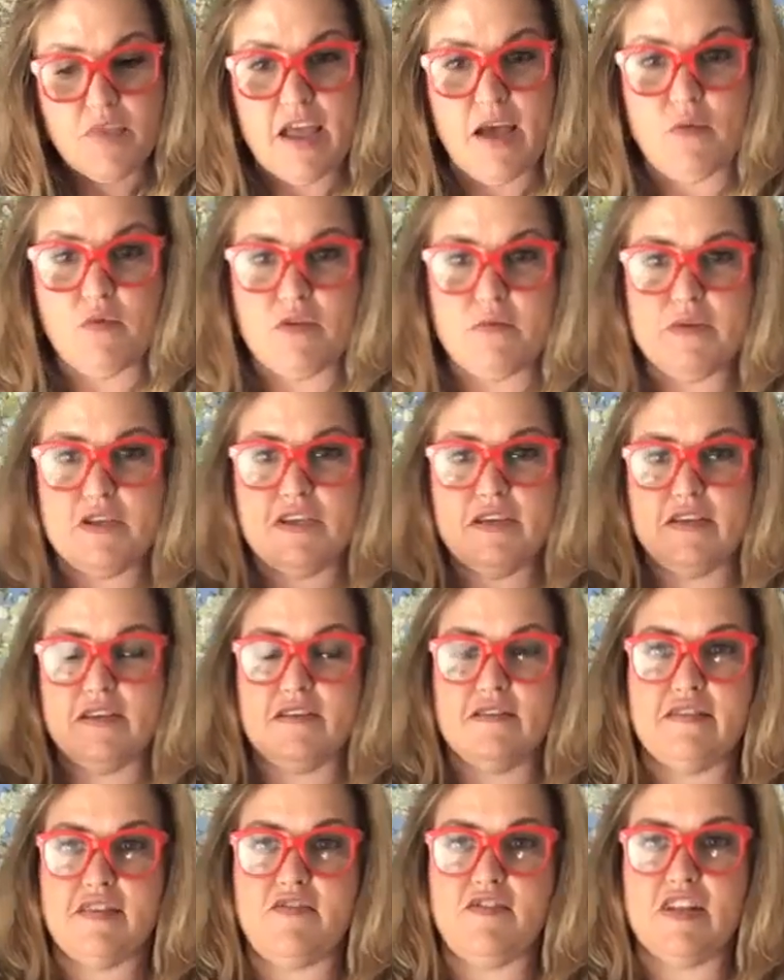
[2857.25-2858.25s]
That would
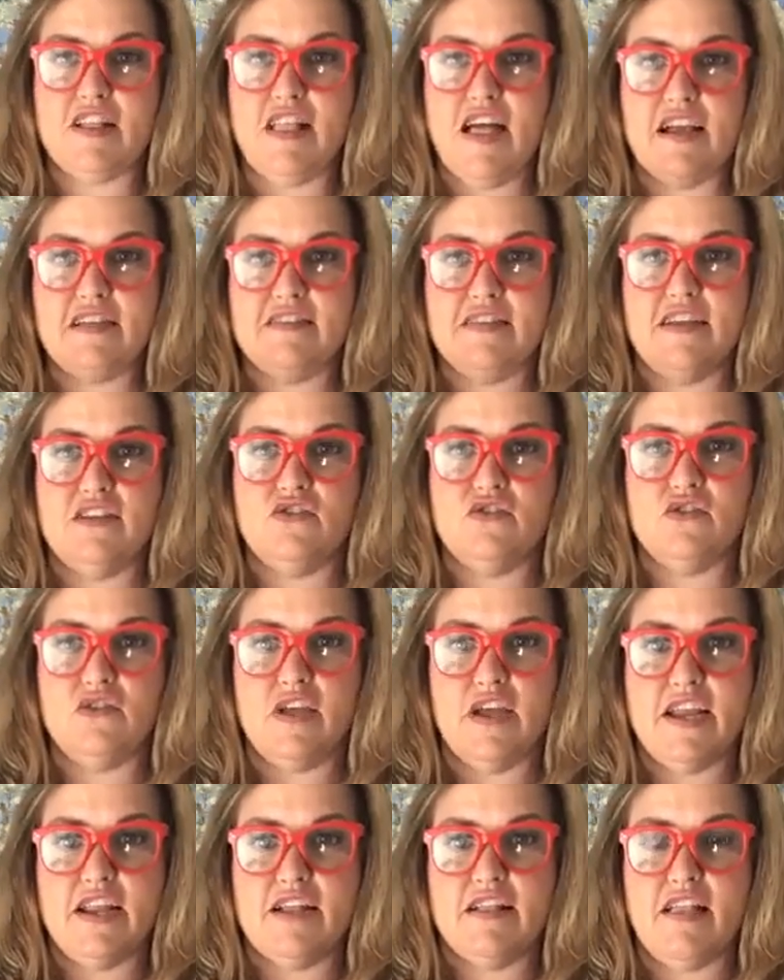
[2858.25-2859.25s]
be 7 o'clock
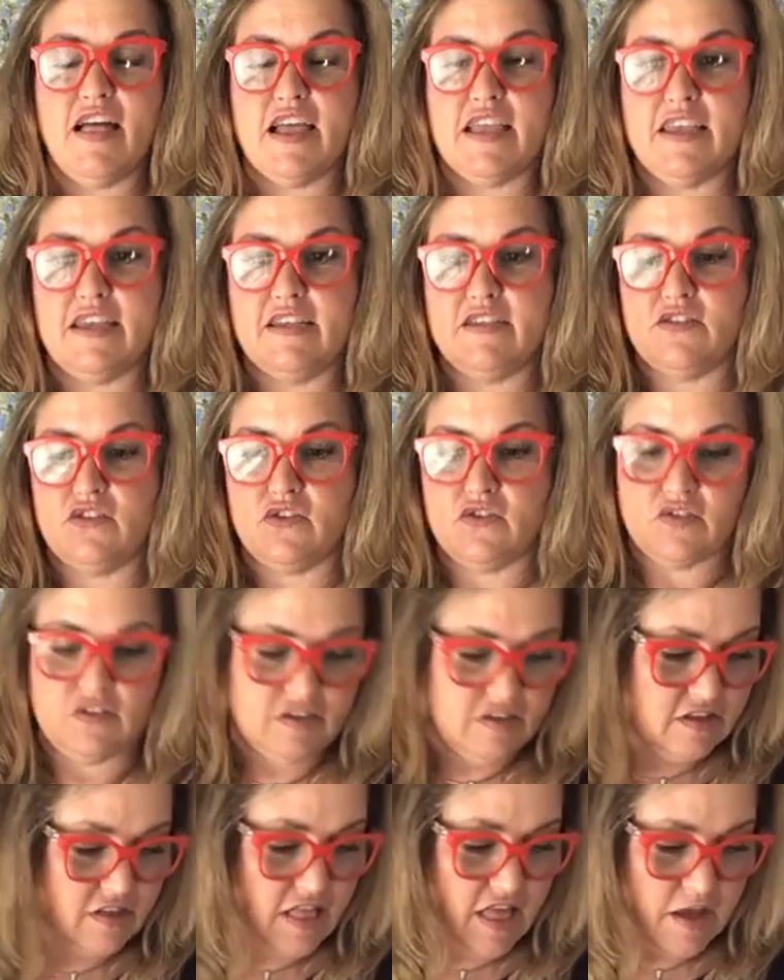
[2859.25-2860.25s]
Central, 8 o'clock
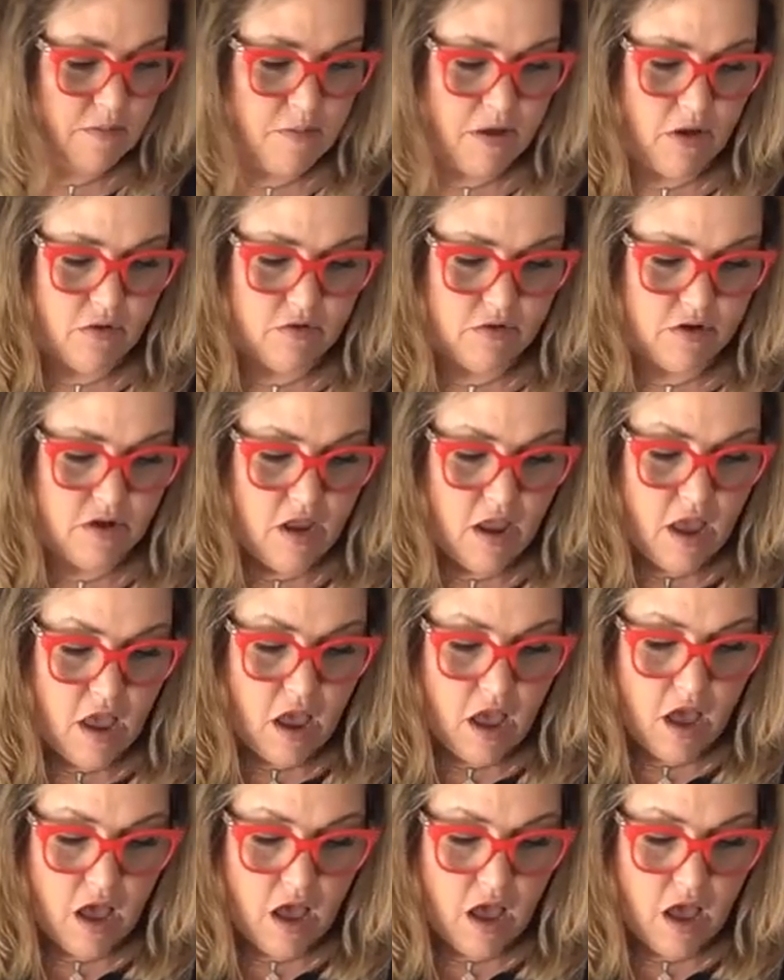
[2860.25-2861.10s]
Eastern, 6 o'clock Mountain.